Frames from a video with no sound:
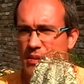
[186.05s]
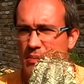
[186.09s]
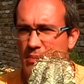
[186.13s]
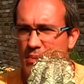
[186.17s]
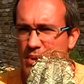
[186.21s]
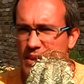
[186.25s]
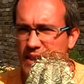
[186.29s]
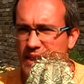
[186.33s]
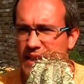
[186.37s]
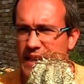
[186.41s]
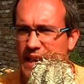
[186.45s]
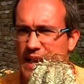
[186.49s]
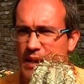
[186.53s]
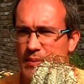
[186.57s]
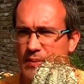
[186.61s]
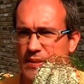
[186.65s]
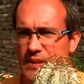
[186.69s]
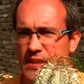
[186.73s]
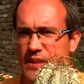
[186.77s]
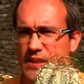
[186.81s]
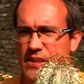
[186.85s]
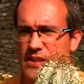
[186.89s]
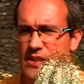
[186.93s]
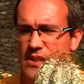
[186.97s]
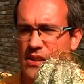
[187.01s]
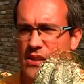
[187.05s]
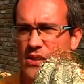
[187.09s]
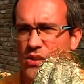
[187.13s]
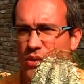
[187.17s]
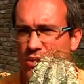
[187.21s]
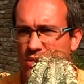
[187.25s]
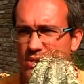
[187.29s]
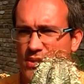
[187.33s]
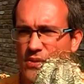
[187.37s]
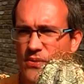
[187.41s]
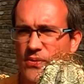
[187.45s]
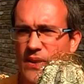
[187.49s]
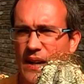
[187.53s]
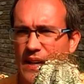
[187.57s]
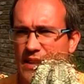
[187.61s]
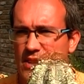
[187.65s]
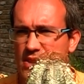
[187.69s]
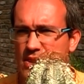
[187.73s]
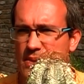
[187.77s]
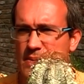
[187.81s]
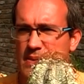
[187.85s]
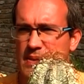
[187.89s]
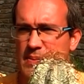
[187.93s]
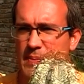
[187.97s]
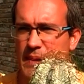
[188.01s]
Within habitat you also find
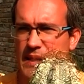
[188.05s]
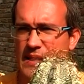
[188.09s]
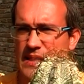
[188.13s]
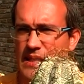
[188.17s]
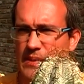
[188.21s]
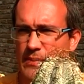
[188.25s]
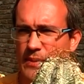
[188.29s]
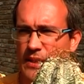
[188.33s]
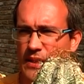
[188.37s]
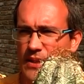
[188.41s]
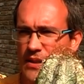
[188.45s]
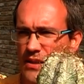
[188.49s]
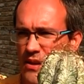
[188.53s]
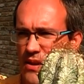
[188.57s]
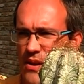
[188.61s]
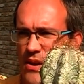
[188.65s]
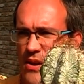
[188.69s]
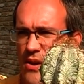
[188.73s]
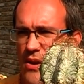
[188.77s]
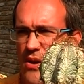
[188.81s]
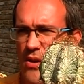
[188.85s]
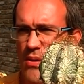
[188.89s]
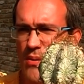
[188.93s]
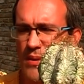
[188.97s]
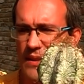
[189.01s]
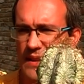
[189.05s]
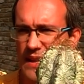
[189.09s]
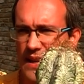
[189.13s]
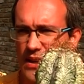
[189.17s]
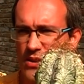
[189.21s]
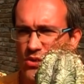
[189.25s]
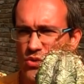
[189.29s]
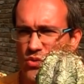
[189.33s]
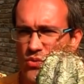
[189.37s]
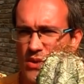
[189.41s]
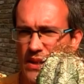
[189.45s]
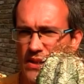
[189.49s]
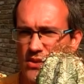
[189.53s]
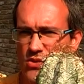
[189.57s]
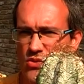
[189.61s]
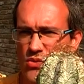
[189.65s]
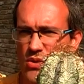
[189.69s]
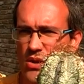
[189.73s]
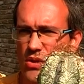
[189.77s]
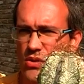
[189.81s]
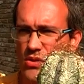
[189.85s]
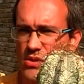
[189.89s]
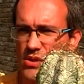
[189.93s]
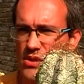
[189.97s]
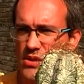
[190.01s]
some specimen without red
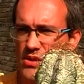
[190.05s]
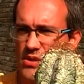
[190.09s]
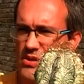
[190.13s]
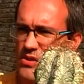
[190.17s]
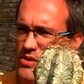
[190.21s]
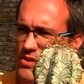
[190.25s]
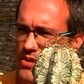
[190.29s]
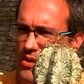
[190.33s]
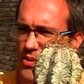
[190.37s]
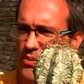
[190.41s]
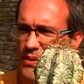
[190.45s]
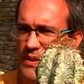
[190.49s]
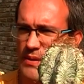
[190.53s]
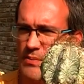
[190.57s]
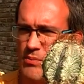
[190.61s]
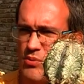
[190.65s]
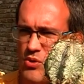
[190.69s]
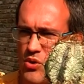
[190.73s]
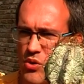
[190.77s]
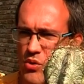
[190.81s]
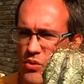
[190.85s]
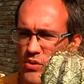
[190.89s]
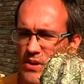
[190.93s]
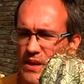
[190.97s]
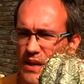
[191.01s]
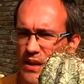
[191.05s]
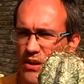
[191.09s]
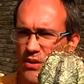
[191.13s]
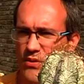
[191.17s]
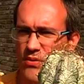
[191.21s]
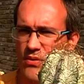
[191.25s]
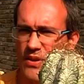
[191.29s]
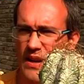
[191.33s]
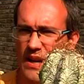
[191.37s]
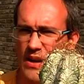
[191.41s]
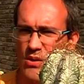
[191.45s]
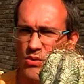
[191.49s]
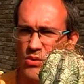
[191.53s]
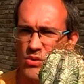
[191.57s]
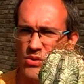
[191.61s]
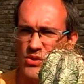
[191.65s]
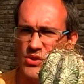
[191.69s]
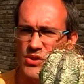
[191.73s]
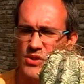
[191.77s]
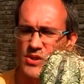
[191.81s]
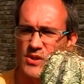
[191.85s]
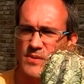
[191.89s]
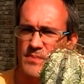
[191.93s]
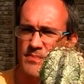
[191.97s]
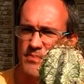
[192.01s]
throat, so with pure yellow
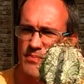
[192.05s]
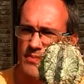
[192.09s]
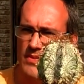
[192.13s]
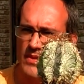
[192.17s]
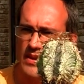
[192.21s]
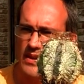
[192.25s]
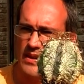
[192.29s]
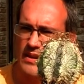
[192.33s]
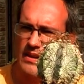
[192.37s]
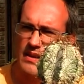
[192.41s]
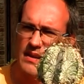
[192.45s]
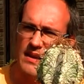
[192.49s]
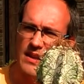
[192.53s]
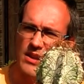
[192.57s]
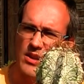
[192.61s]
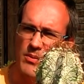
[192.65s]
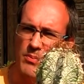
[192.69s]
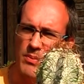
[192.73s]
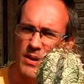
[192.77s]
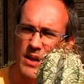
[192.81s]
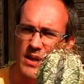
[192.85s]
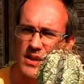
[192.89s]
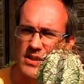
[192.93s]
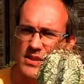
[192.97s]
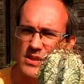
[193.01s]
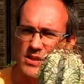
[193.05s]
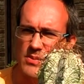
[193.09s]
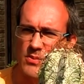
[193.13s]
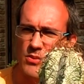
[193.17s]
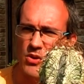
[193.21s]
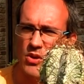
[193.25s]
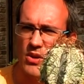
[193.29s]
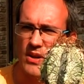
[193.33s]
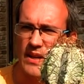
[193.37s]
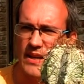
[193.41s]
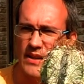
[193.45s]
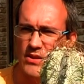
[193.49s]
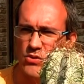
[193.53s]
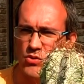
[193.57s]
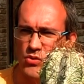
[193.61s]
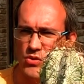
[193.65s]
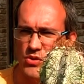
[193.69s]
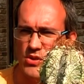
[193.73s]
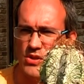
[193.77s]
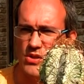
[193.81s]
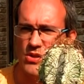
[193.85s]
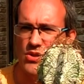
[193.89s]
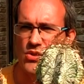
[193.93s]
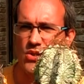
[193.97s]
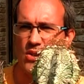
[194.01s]
flowers. In the past some
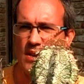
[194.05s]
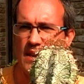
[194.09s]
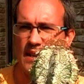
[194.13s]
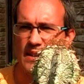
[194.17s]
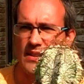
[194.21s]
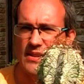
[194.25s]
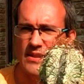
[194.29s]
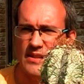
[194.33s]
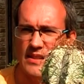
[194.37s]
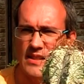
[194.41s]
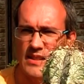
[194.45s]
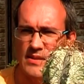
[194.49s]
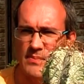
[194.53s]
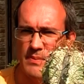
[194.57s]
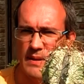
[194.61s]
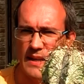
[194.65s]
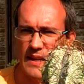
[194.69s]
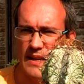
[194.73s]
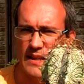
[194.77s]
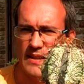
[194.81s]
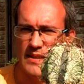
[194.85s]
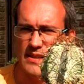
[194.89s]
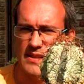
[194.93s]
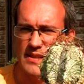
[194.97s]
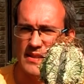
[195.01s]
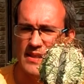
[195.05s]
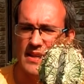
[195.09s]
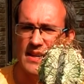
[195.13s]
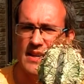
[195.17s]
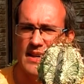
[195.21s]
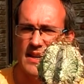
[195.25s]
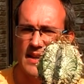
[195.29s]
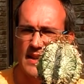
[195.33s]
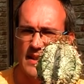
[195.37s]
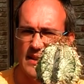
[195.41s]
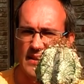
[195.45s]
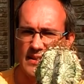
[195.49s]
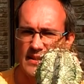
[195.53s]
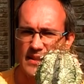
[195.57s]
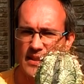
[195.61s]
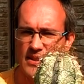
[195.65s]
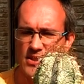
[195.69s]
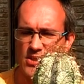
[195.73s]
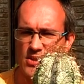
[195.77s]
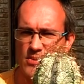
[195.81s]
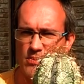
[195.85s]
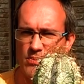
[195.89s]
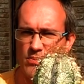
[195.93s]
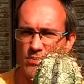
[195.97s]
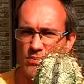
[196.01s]
collectors collected these plants, did
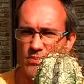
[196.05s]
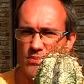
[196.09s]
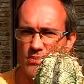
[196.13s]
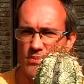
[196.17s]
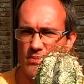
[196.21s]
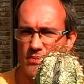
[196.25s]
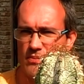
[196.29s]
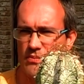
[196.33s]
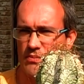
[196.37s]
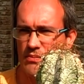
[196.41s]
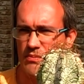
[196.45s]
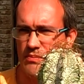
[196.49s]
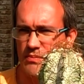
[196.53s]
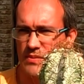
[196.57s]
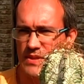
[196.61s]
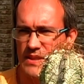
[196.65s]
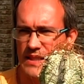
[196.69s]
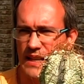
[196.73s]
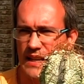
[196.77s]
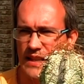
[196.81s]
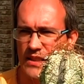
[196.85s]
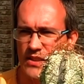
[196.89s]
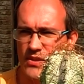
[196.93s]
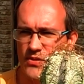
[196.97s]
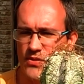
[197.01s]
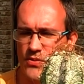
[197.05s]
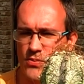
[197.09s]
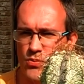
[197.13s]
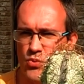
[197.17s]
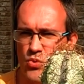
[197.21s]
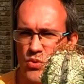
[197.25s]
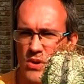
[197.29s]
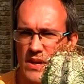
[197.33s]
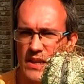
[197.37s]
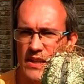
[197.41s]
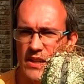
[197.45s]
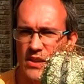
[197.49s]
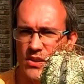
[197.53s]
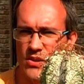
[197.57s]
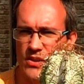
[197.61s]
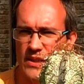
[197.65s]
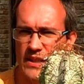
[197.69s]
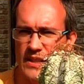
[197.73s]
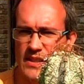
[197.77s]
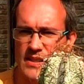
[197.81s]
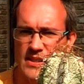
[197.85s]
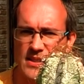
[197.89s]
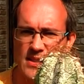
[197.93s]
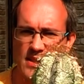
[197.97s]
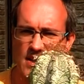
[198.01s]
some selective breeding on
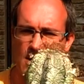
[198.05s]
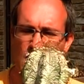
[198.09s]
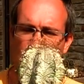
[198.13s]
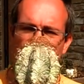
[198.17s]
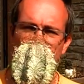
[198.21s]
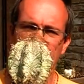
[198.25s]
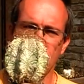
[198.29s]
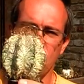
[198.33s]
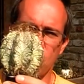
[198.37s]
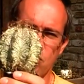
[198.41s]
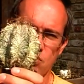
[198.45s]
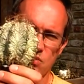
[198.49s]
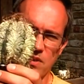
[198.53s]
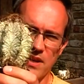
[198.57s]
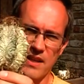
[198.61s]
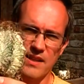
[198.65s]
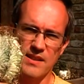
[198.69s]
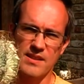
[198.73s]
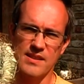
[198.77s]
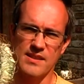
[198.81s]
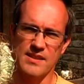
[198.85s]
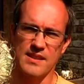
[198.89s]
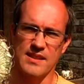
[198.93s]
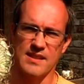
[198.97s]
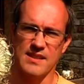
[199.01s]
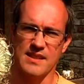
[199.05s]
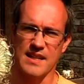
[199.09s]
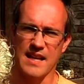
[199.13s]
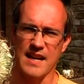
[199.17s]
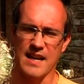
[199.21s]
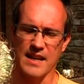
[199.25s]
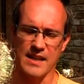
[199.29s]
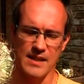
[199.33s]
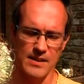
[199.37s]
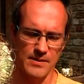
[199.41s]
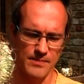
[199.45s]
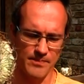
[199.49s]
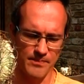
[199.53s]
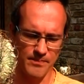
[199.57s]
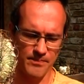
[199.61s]
it to create this line.